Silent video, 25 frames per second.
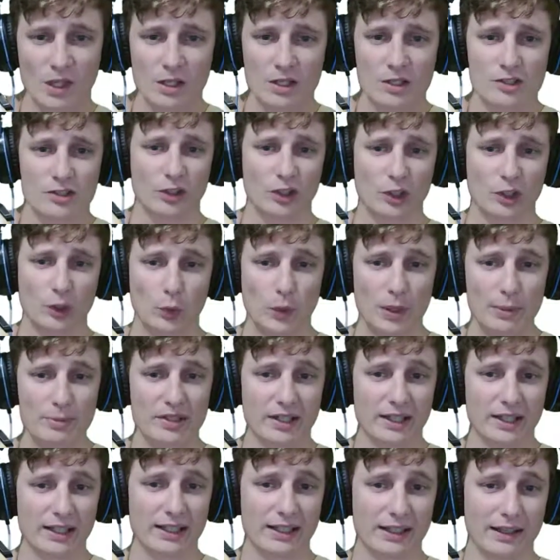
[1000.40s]
On their
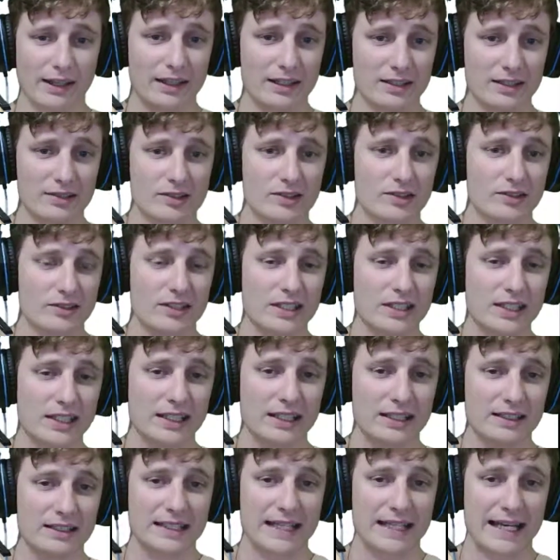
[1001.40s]
website, this is the
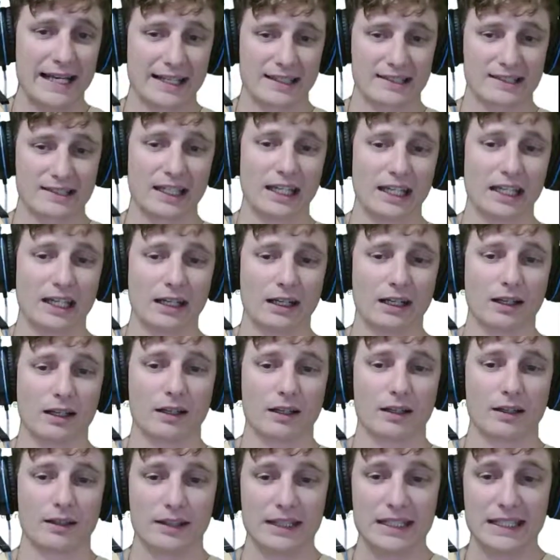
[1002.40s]
exact same
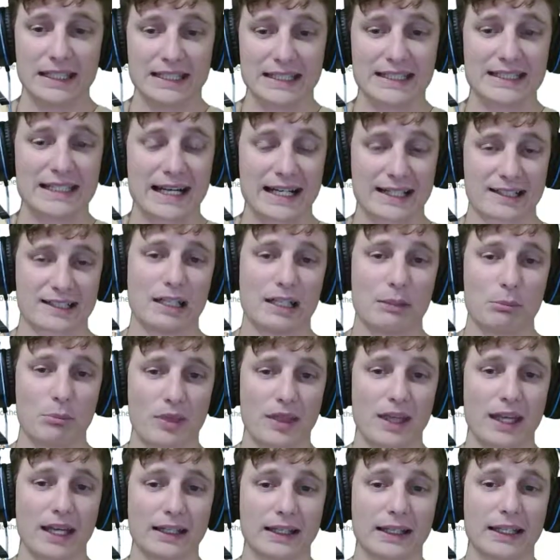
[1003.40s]

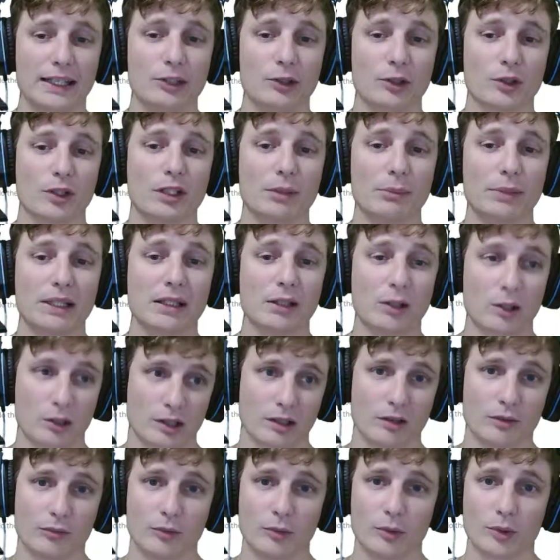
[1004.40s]
thing that you're going to be
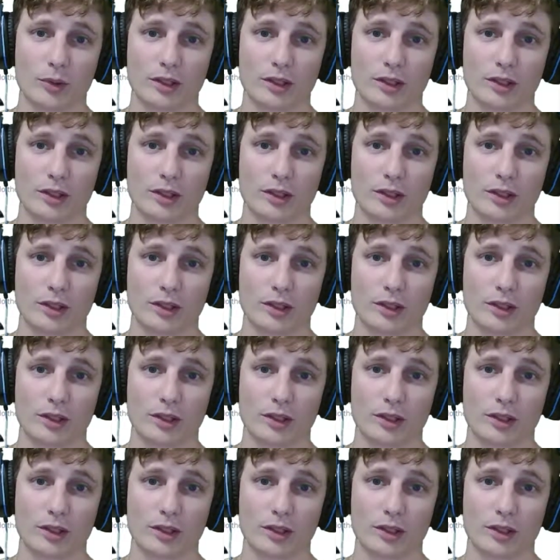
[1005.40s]
looking for.